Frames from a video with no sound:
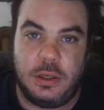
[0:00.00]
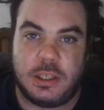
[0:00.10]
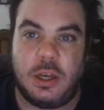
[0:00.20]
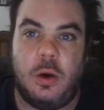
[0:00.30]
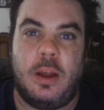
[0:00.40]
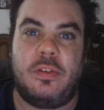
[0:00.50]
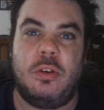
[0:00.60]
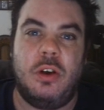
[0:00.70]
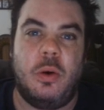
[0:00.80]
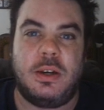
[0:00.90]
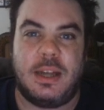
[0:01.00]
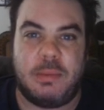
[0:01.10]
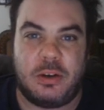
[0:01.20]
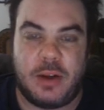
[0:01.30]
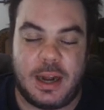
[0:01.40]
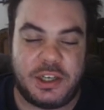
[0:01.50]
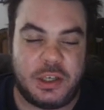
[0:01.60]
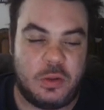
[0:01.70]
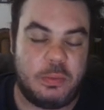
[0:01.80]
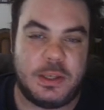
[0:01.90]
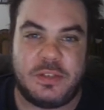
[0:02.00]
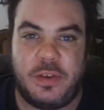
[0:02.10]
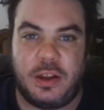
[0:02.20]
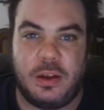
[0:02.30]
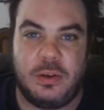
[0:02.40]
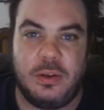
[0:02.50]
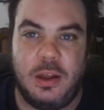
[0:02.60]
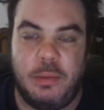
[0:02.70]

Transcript: So if you know a Democrat, show them this video.